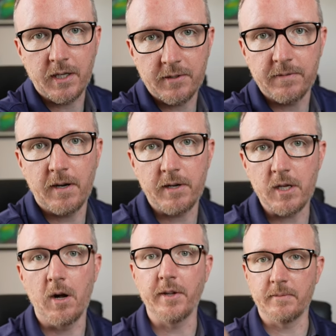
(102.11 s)
It's very
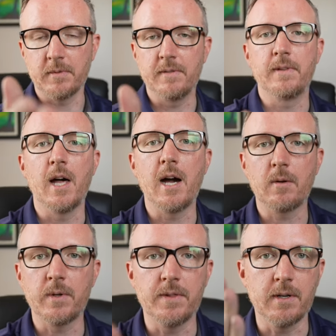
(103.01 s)
awesome to vlog
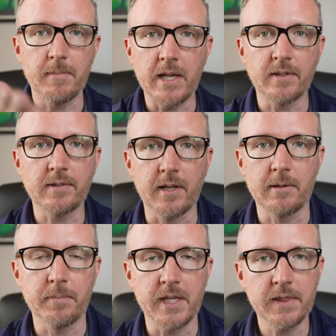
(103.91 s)
with an amazing
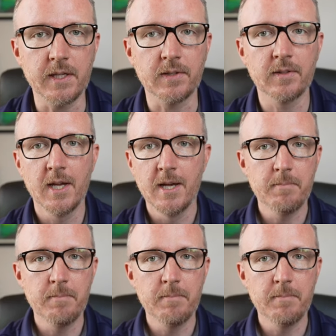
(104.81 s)
setup like this.